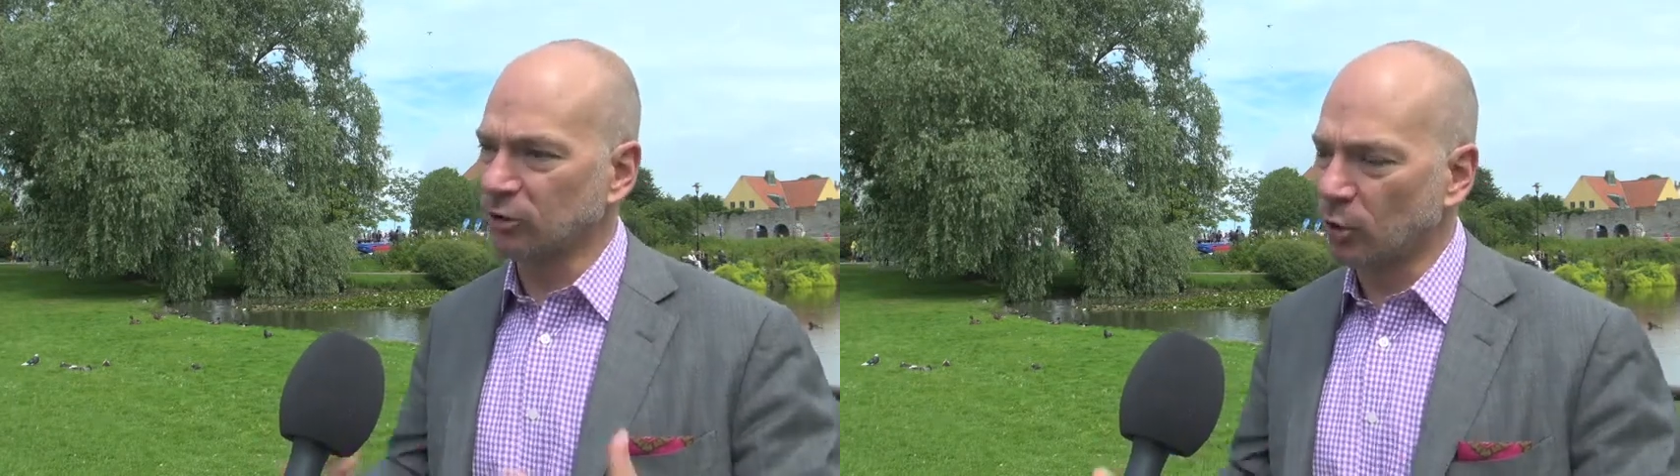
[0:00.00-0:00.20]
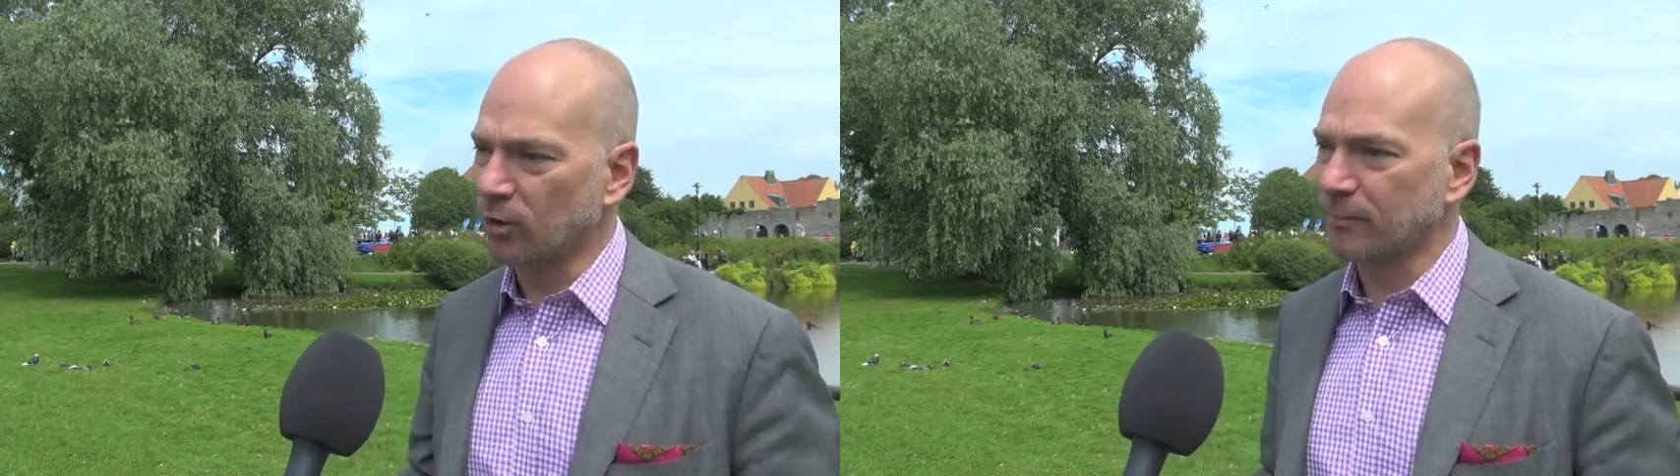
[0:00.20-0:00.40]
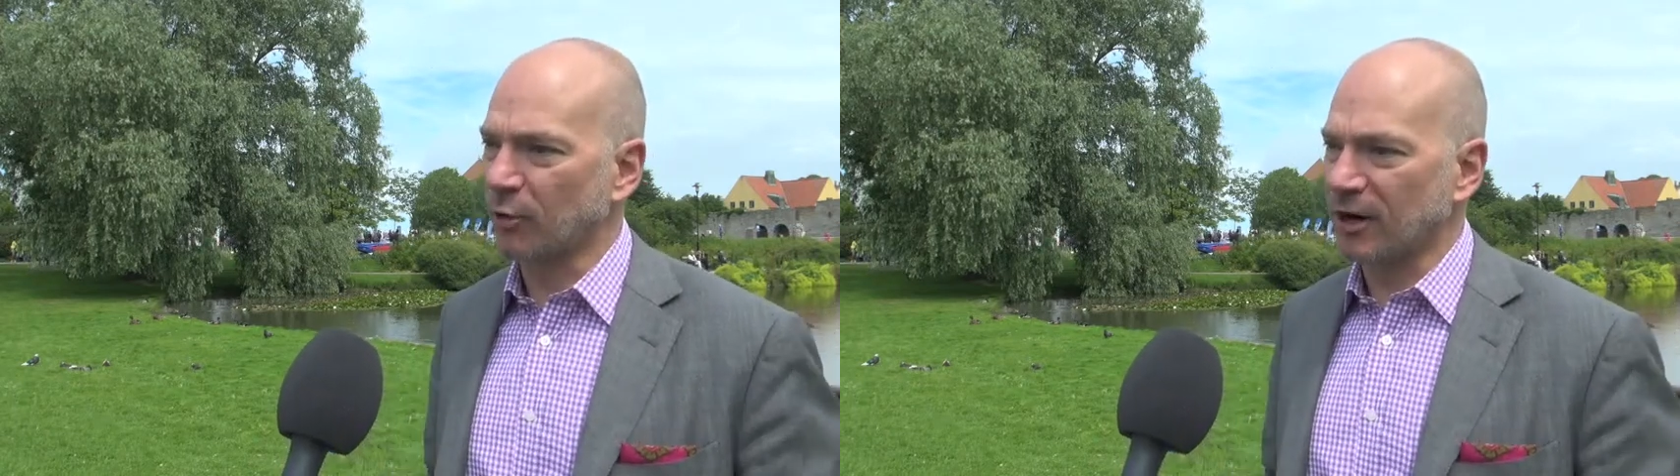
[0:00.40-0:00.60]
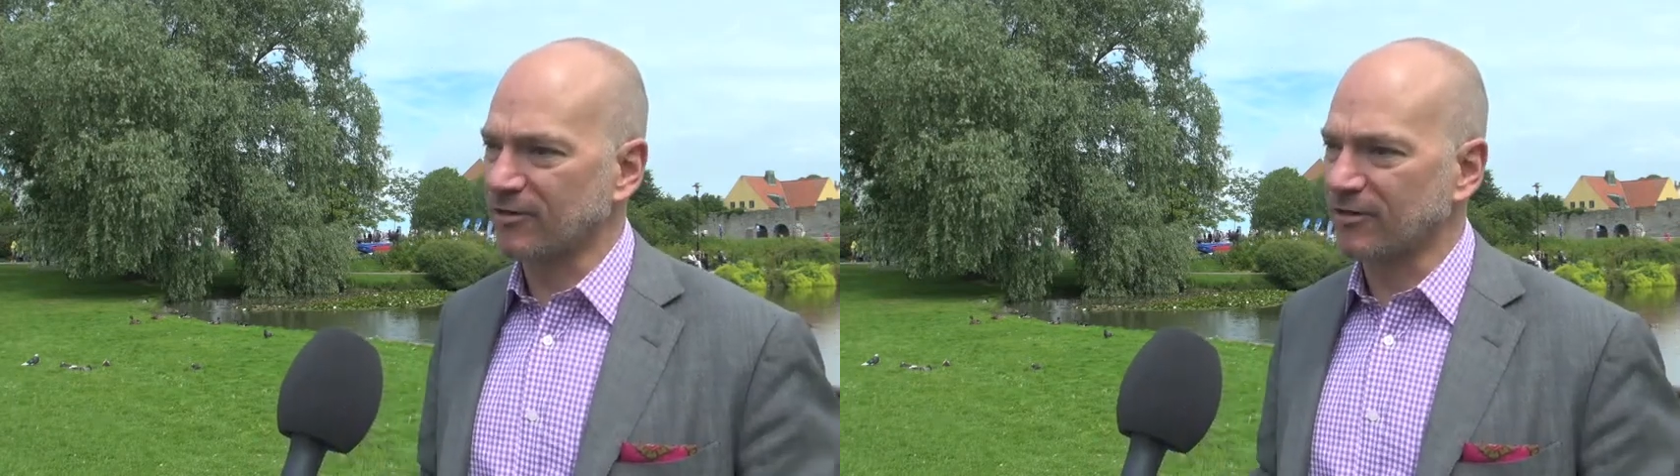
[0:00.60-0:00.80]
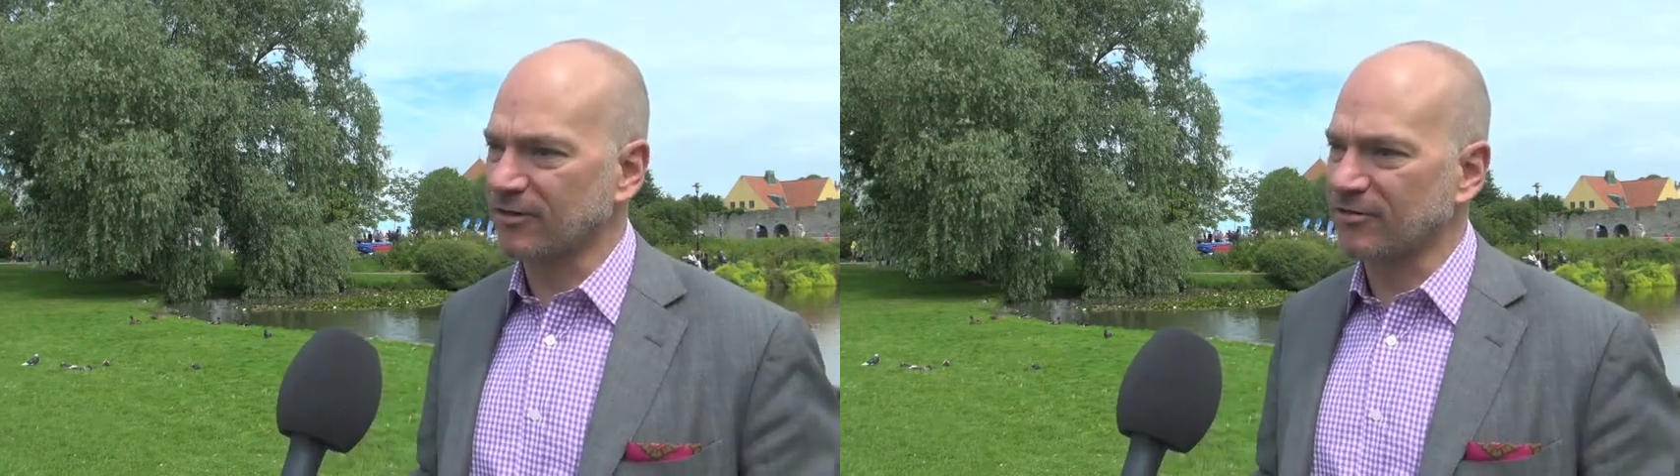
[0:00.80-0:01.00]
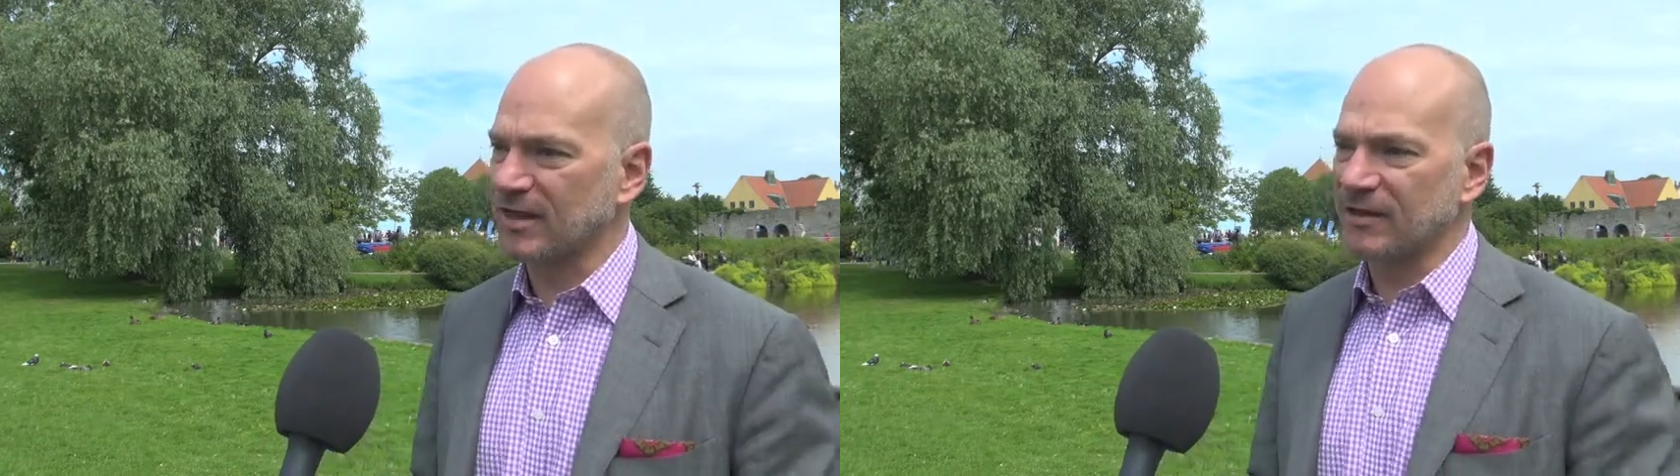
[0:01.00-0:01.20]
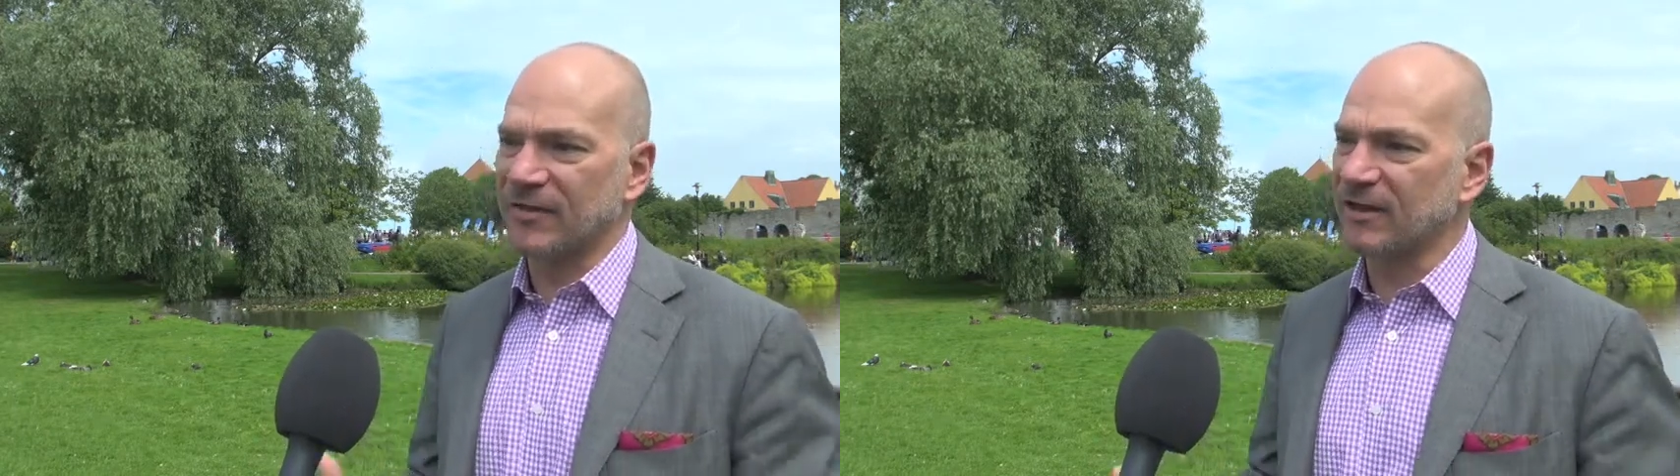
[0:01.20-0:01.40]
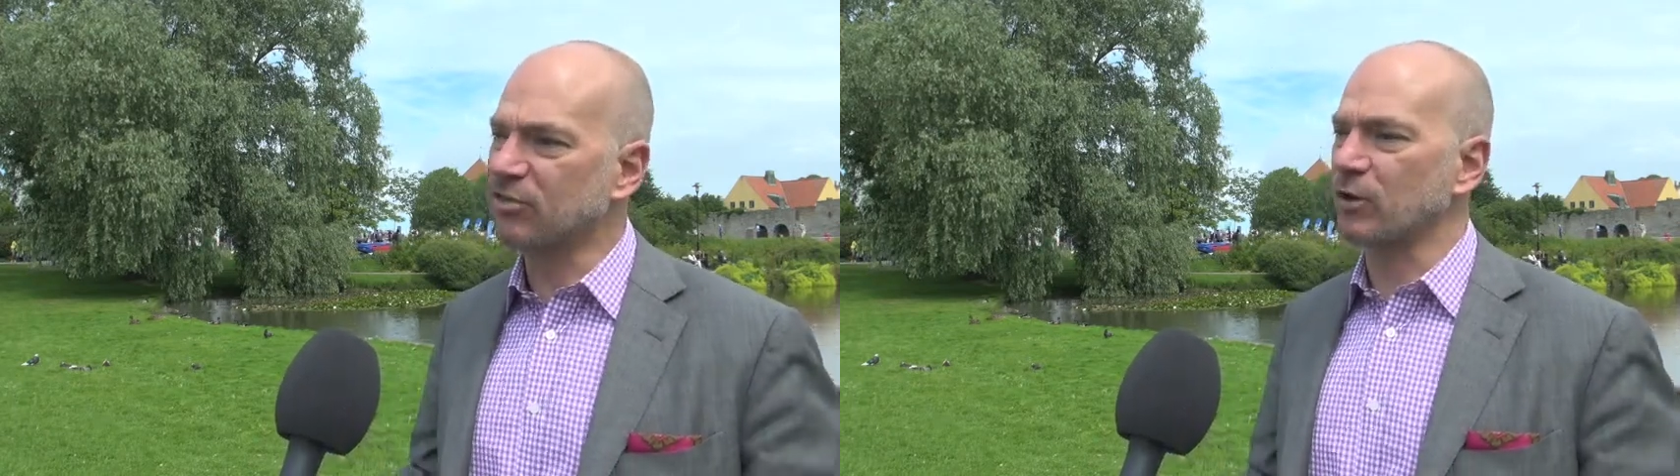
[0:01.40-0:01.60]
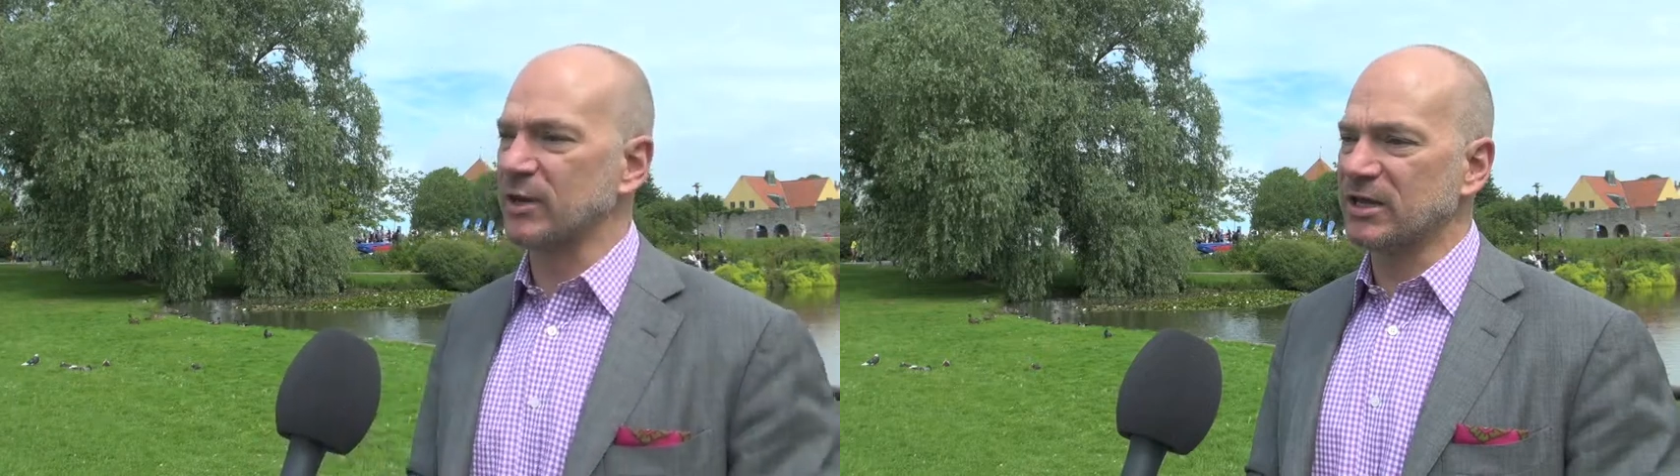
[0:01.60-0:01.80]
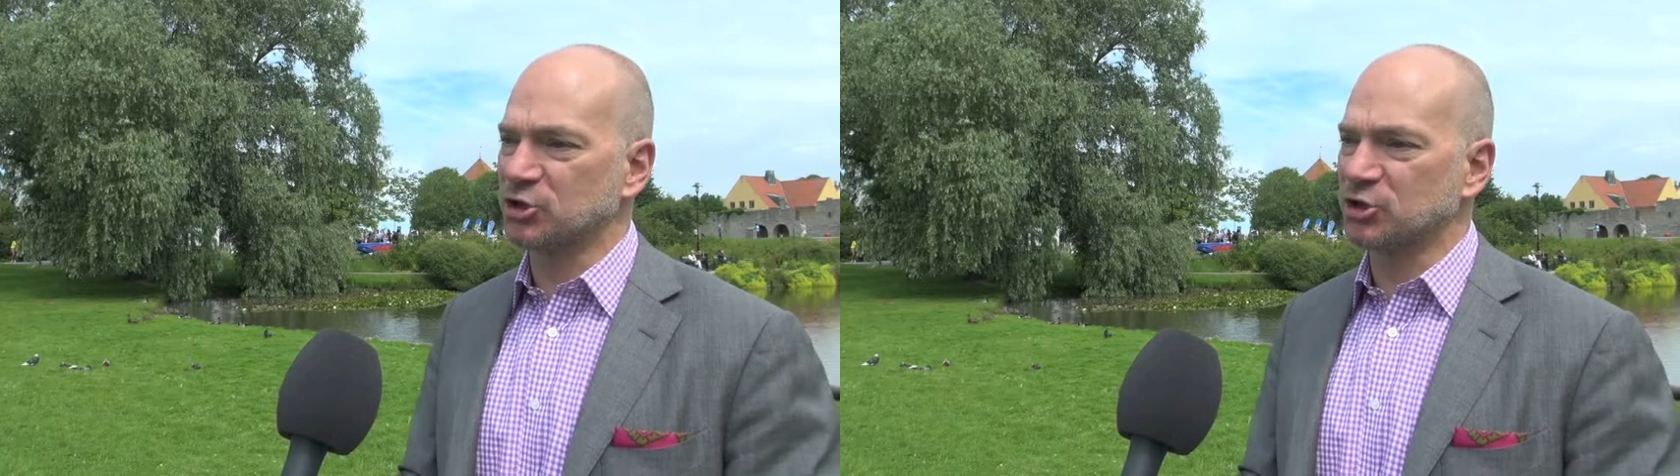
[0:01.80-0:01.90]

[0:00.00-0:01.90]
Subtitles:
lower prices in things that we